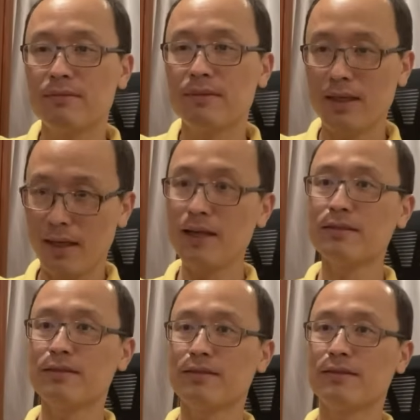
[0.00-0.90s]

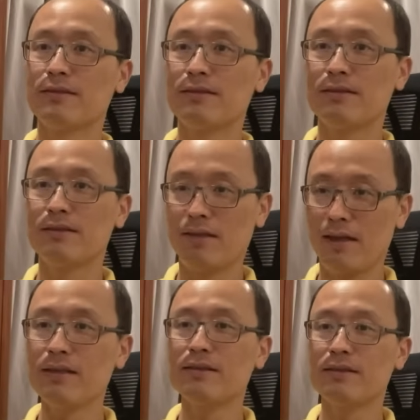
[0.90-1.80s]
Yes.
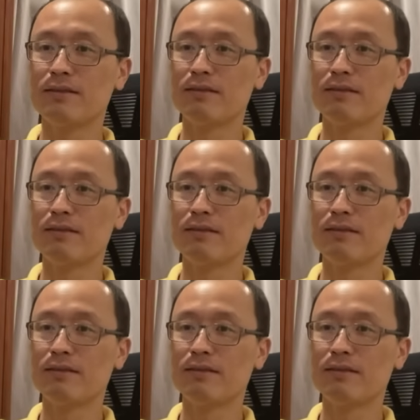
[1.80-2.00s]
Yes.